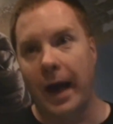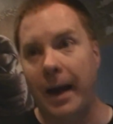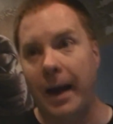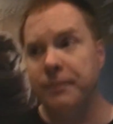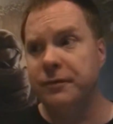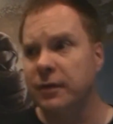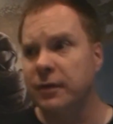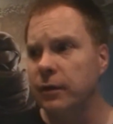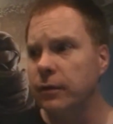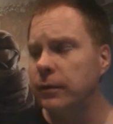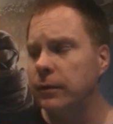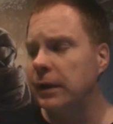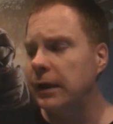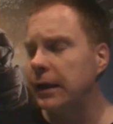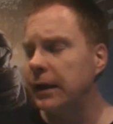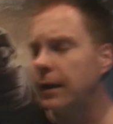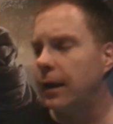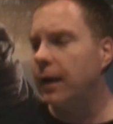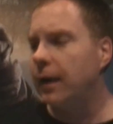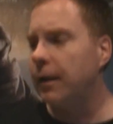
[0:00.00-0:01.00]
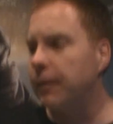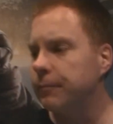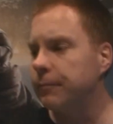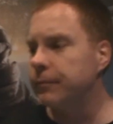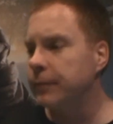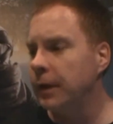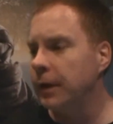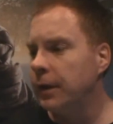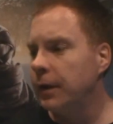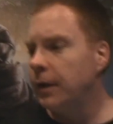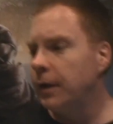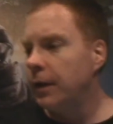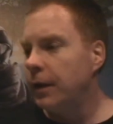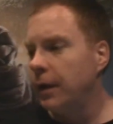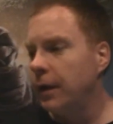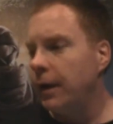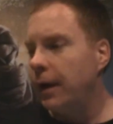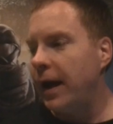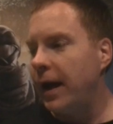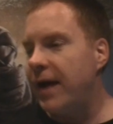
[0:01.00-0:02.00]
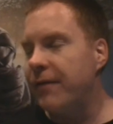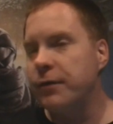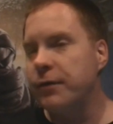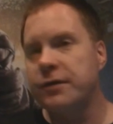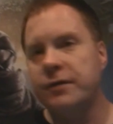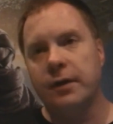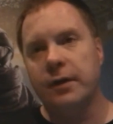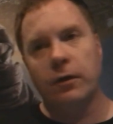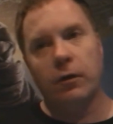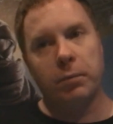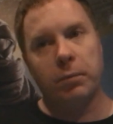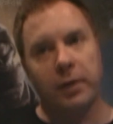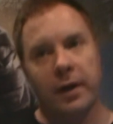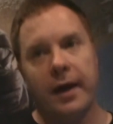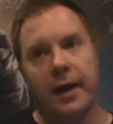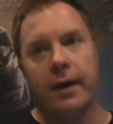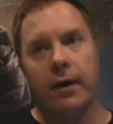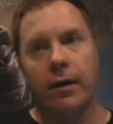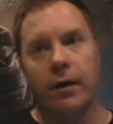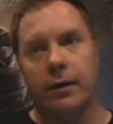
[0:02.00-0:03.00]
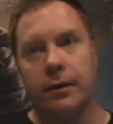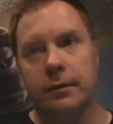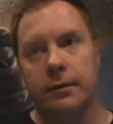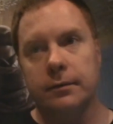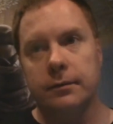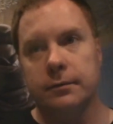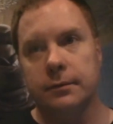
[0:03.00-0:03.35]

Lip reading: Absolutely. Every single player